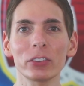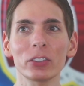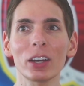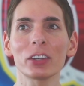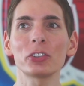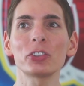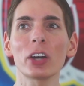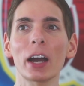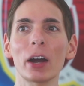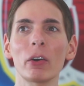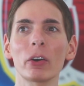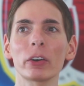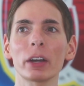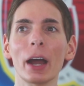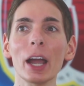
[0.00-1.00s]
us
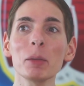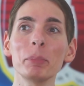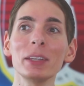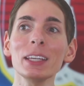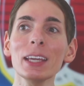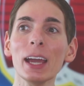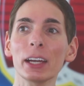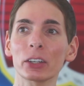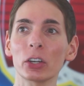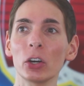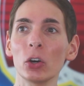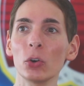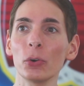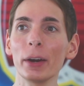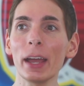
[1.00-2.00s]
our I P
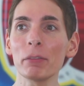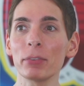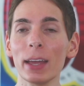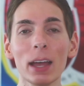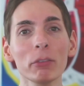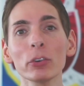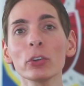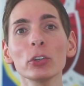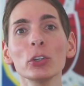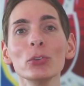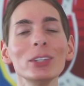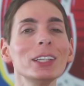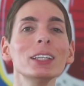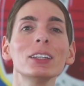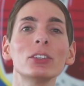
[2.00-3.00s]
echo. If ever you
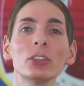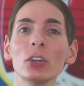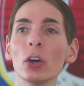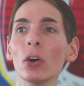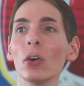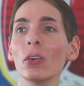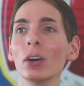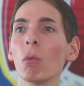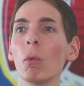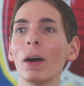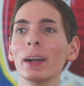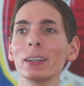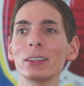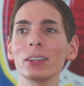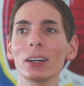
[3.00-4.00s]
needed to know
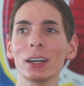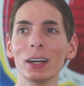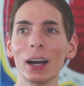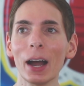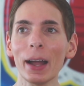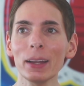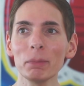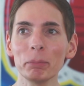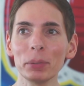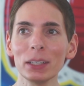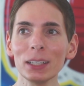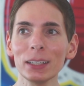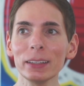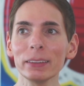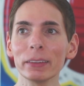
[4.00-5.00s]
what uh, I
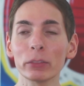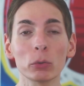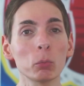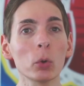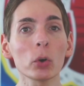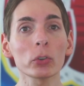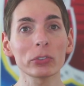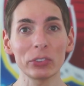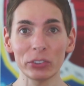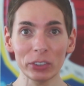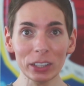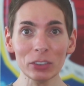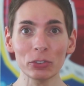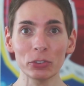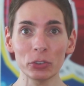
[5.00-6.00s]
P that the world
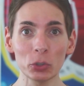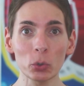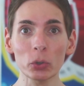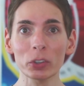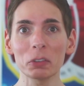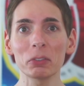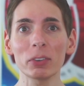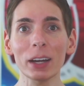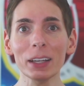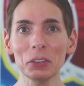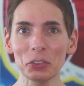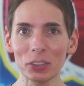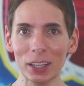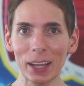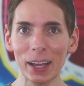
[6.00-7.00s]
sees your
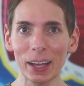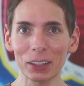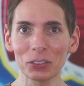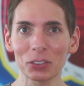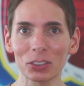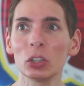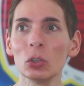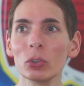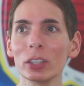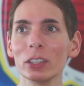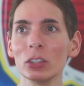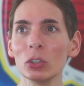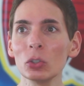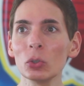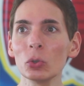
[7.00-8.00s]
device as, you
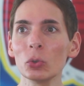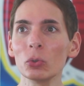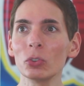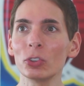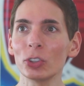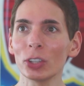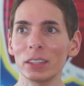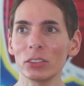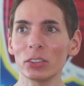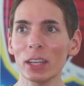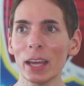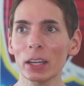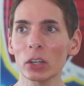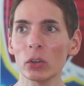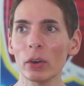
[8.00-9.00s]
can use this
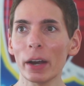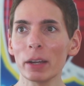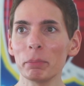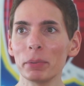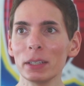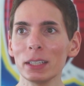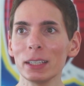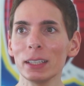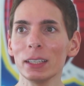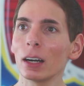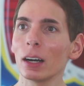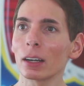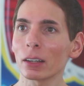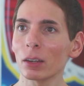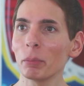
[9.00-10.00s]
echo I P
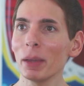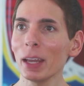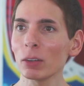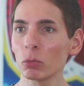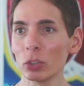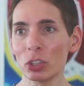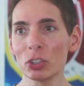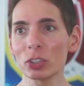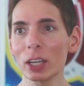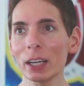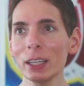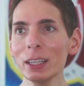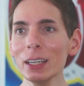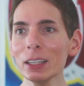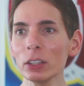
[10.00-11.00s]
uh, command, which is kind
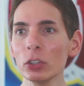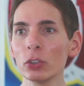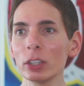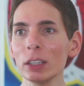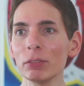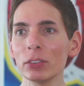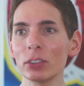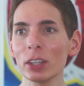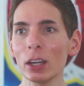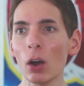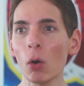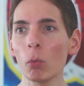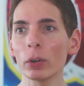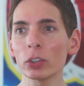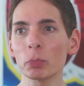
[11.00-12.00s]
of neat. And you can even say,
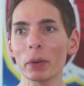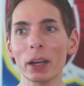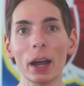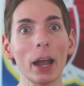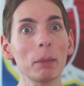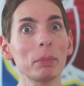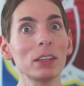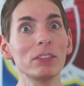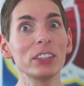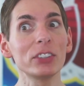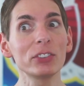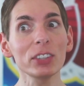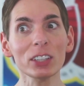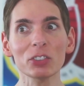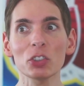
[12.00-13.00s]
oh, what's my I P v
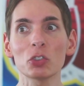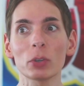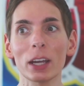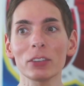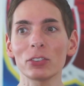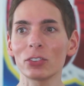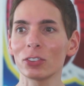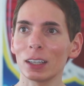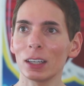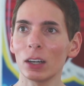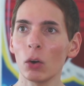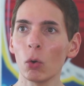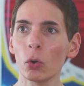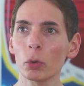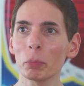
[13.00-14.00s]
six address uh,
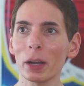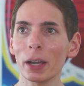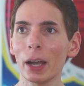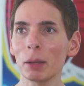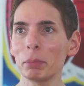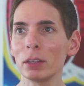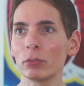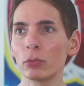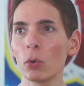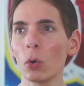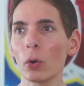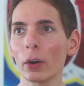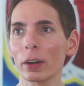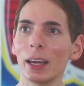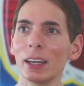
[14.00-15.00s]
or my I P
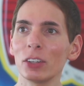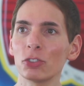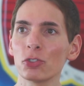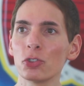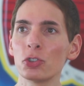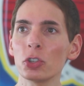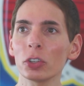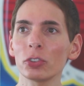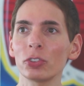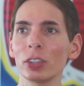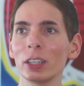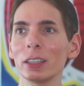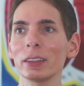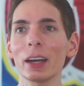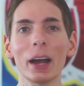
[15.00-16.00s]
four? And it's just
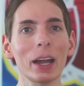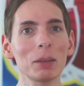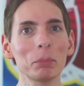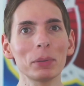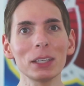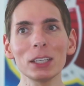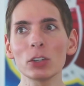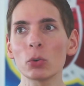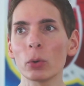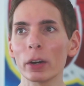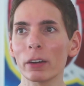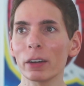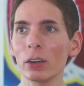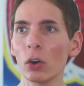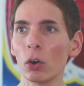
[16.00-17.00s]
sending the I P
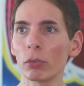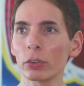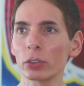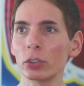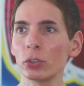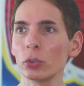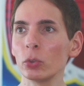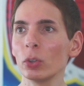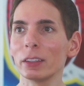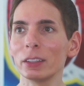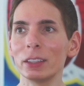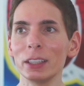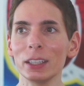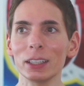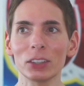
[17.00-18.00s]
query over to the
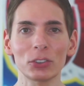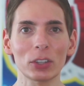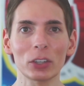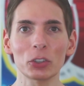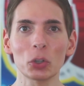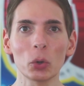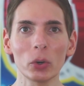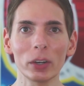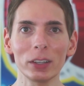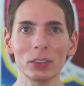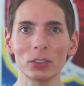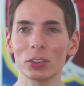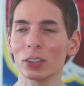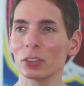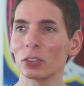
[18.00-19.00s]
D N S dot toys.
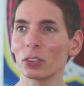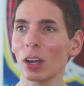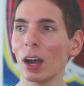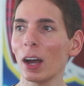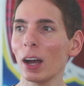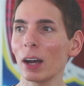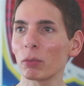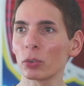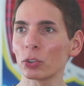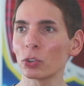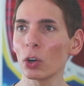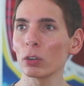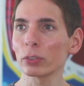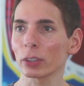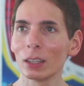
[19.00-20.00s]
Uh,
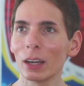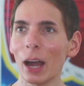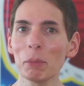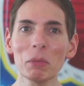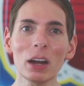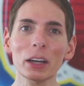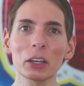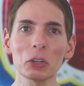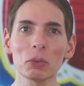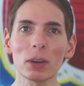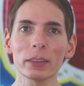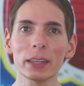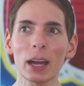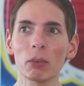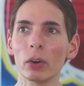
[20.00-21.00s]
resolver. I'm not going to
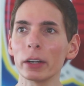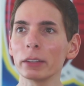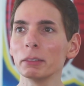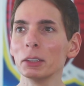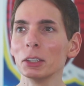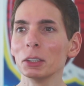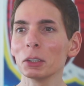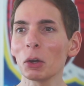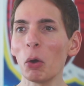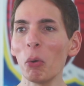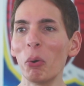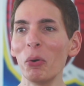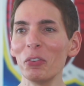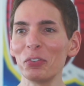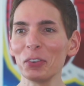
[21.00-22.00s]
run that one.
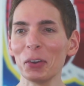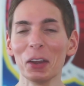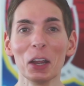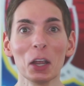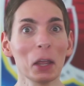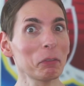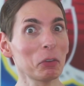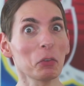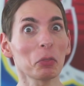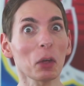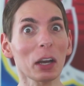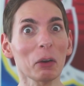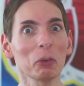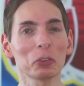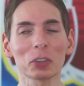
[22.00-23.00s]
if, you, if you
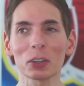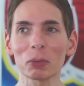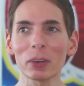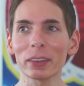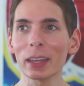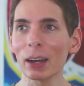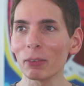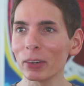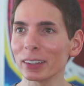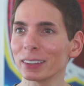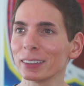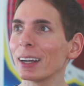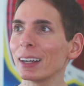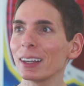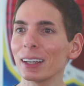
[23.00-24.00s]
thought I was going to run that one,
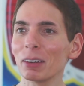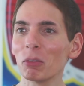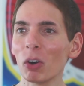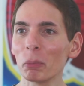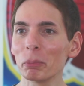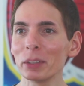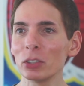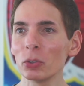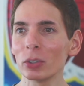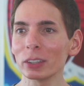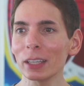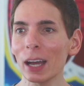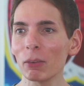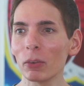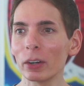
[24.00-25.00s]
uh, I won't be doing
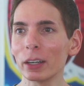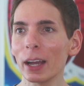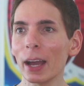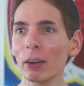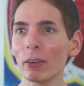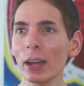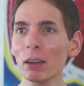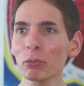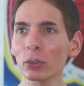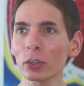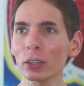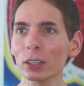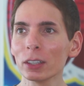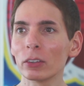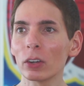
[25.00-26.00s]
that one.
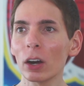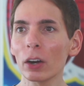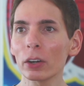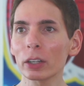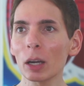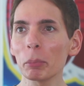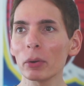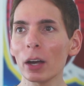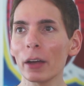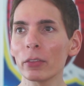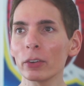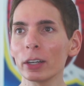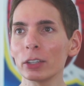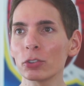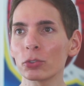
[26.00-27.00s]
However, there are a couple
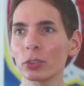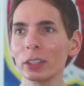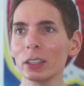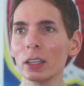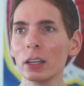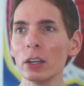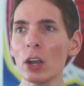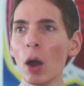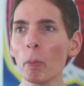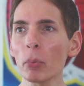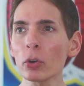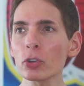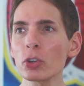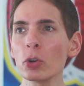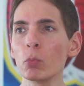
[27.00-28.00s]
other interesting
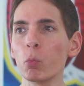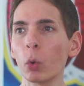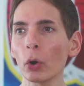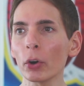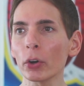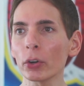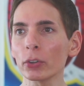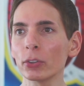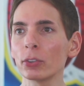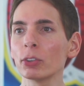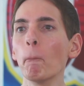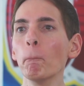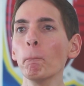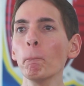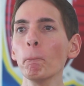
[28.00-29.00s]
number to words.
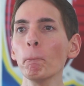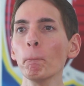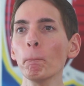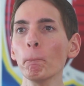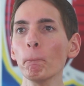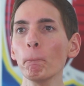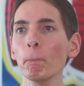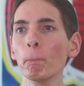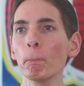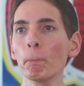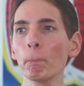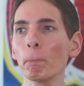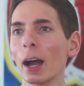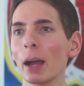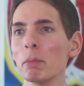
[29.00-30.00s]

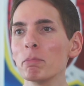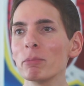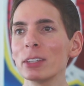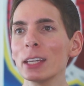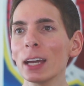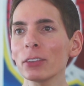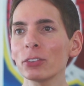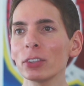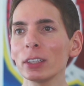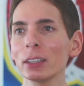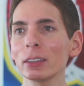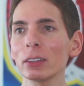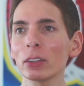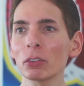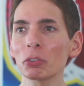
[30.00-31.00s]
Hmm. I'm
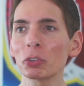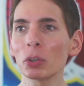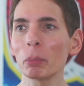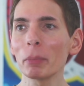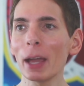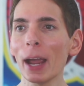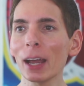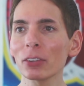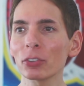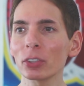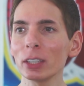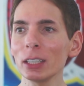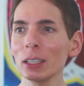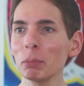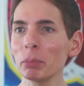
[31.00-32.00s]
guessing there's some
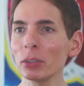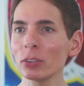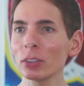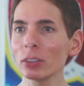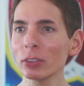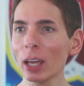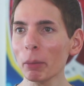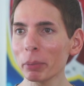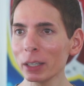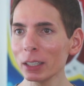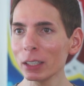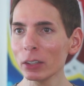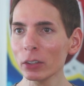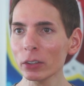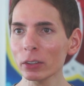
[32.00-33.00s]
ASCII business happening
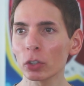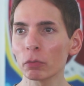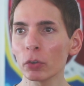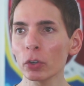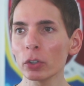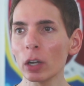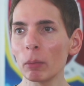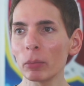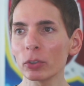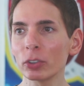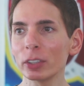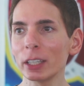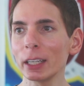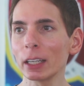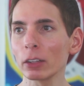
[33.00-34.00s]
here. Convert numbers
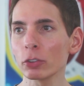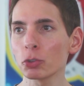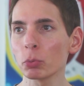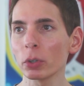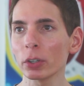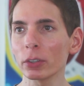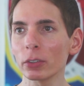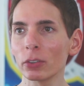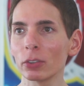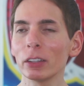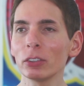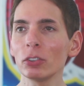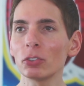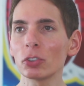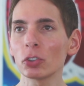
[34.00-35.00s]
into English words.
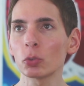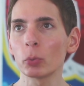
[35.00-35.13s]
This is just